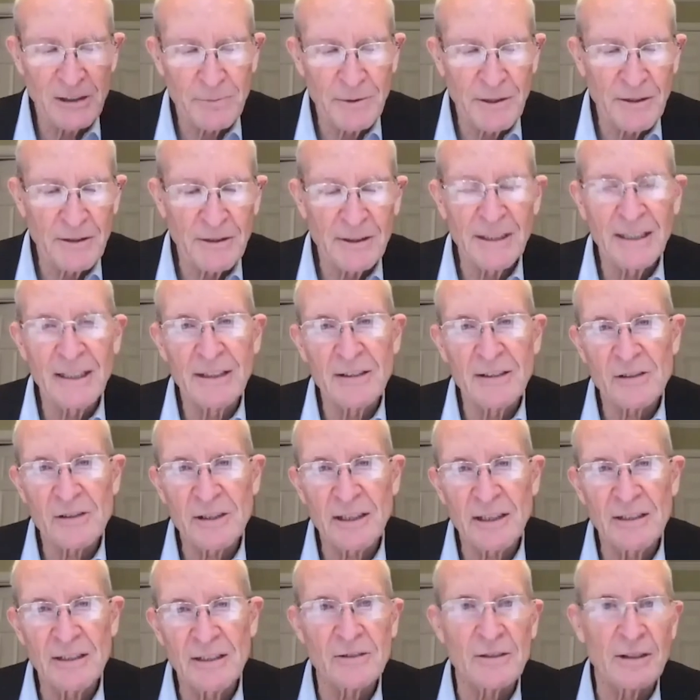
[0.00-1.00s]
be the United
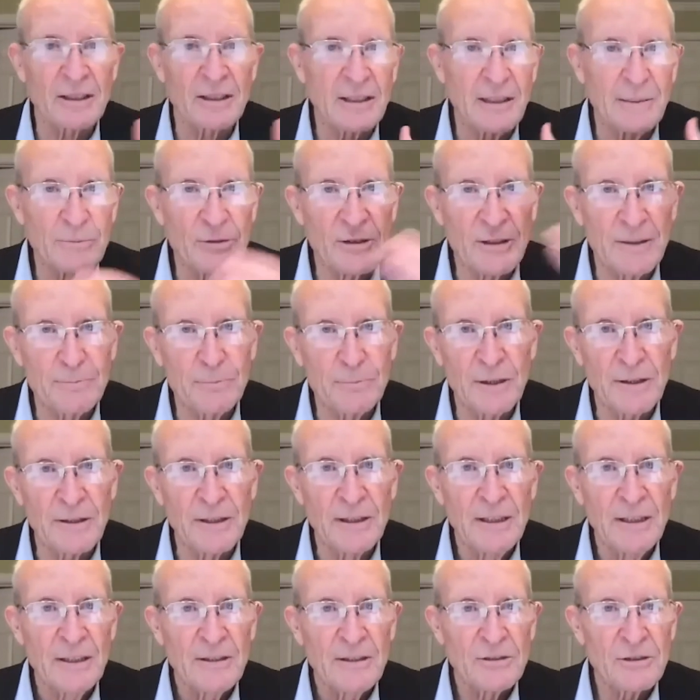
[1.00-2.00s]
States that comes up with
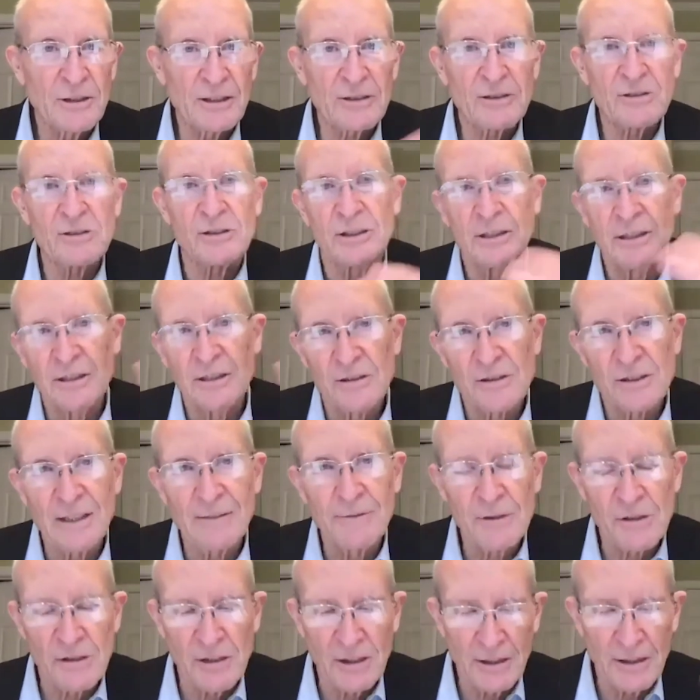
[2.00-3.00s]
6G and
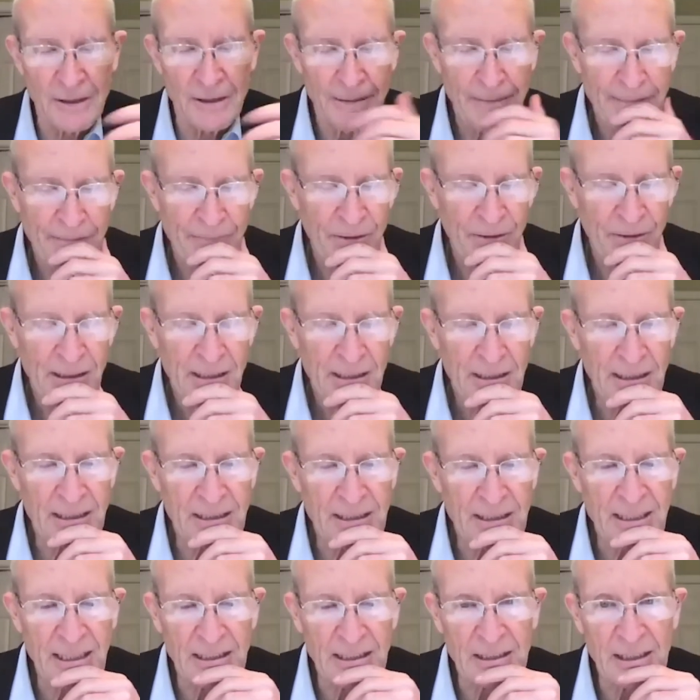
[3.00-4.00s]
7G uh,
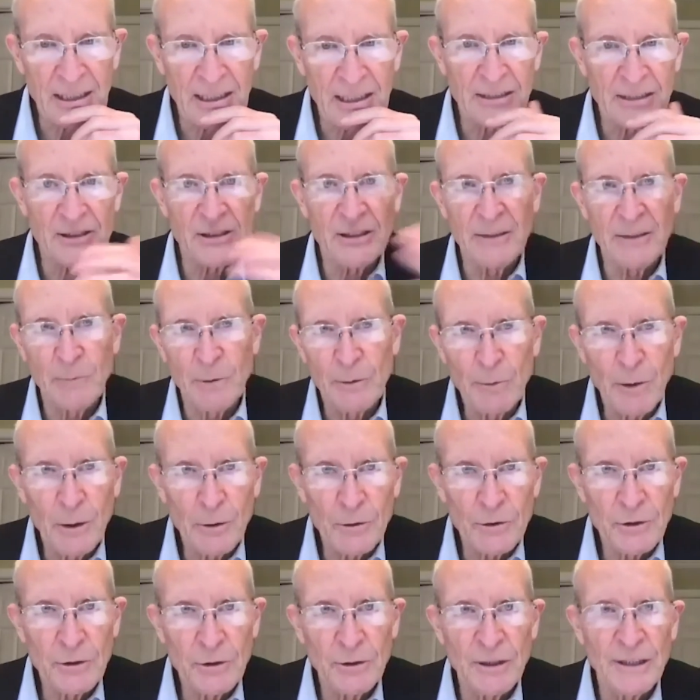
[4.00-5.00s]
technology, and we won't
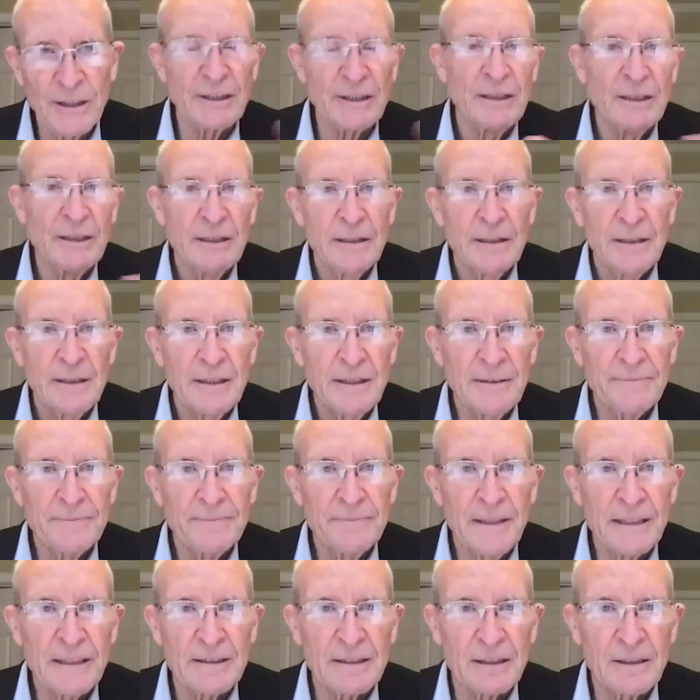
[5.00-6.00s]
do it if
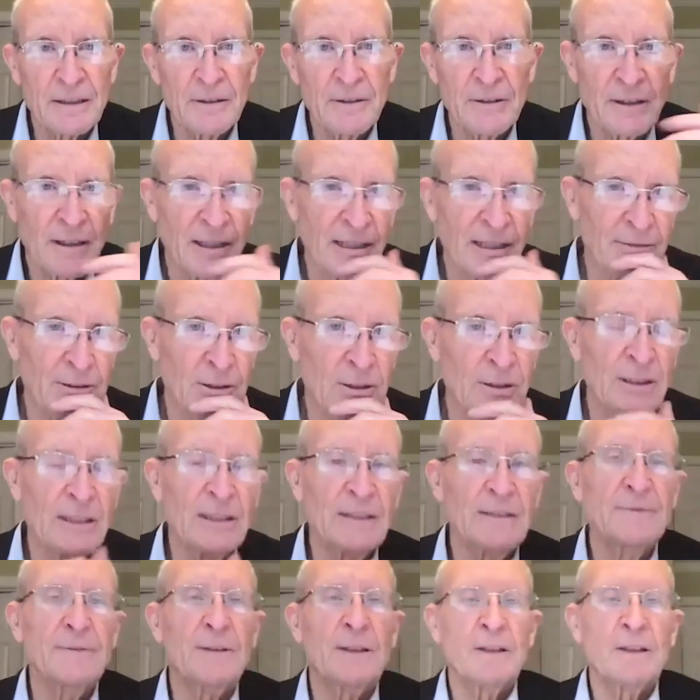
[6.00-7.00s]
at the current level
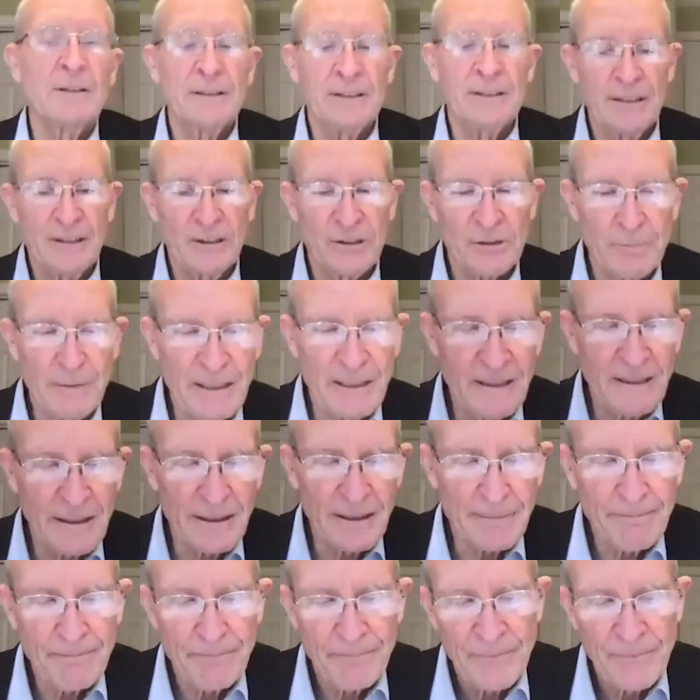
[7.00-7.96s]
of R&D spending.